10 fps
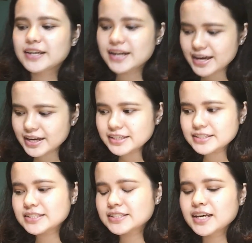
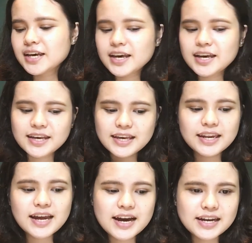Next,
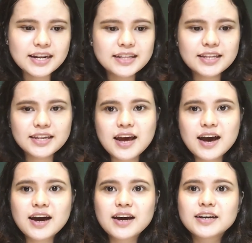kailangan natin
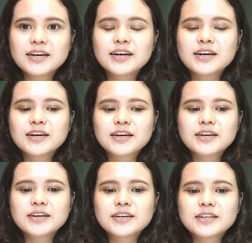ng
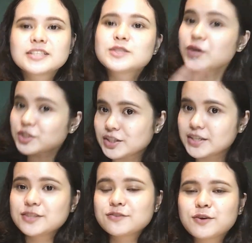
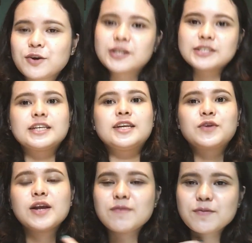swatches, of course. And
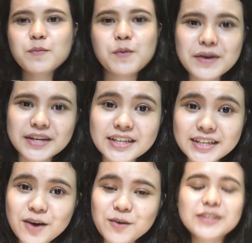wala pa mapapakita
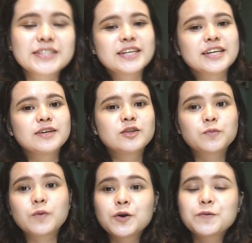now kasi
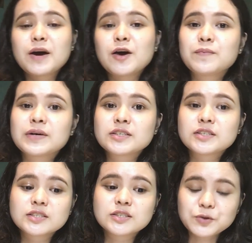tomorrow pa ako
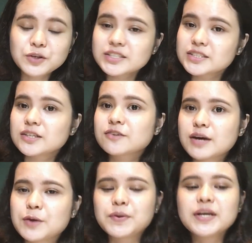mag-source ng
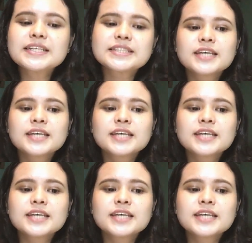fabrics.